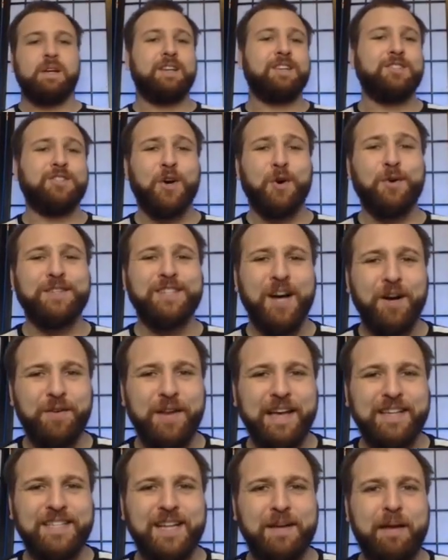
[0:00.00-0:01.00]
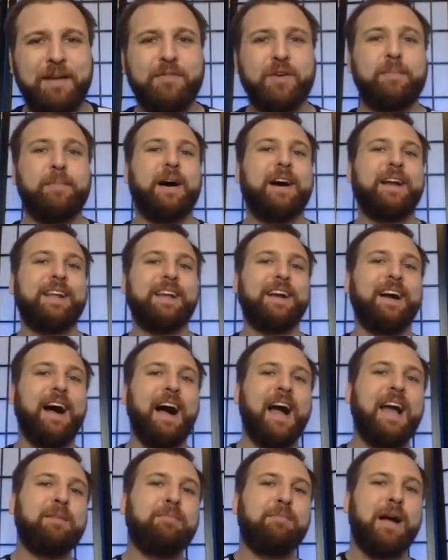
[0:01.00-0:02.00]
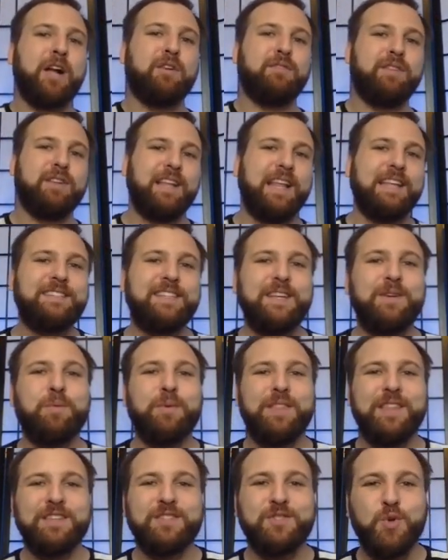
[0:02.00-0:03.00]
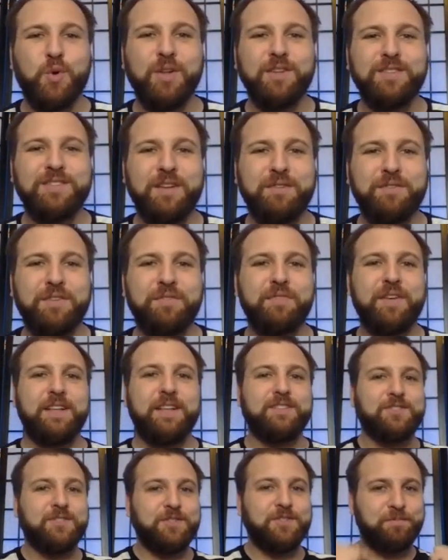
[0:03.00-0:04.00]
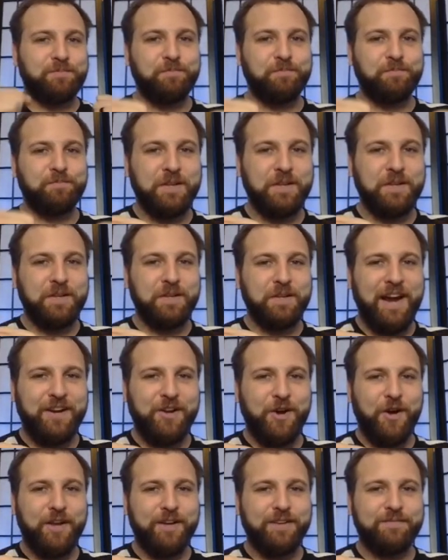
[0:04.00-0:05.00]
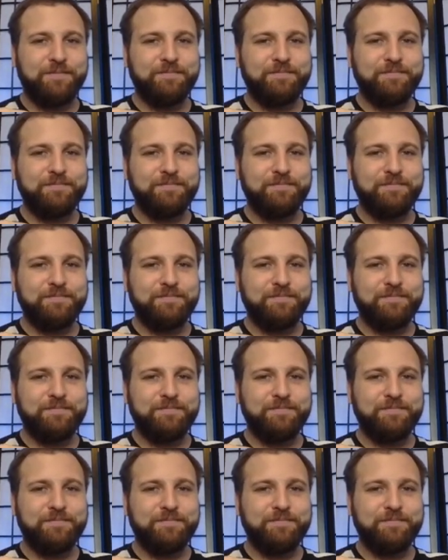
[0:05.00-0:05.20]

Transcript: So until next time, everybody, I'm Michael Valenti with the School of Self Defense. Fight on.